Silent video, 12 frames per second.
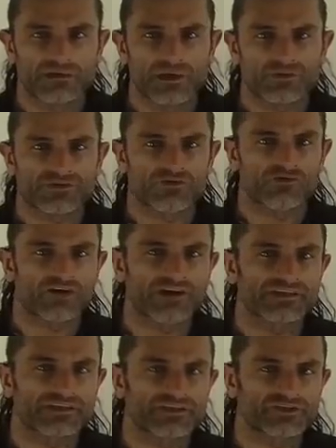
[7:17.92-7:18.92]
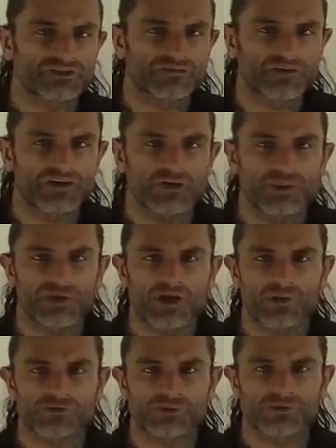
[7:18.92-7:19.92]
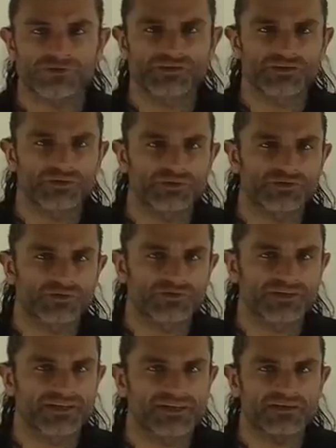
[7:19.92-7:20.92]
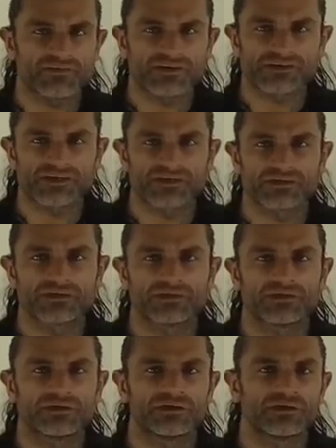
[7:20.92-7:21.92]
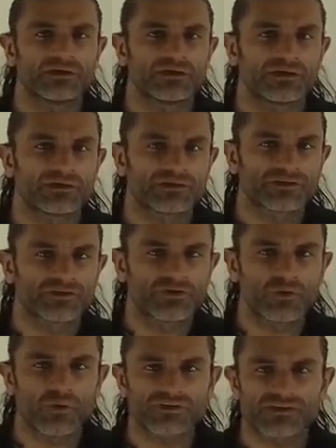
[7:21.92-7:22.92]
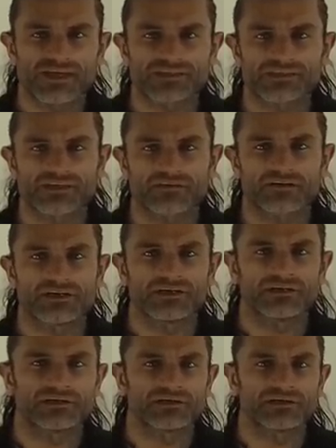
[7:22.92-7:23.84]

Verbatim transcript: it was created just for you it knows what to do so just leave it to to do what's necessary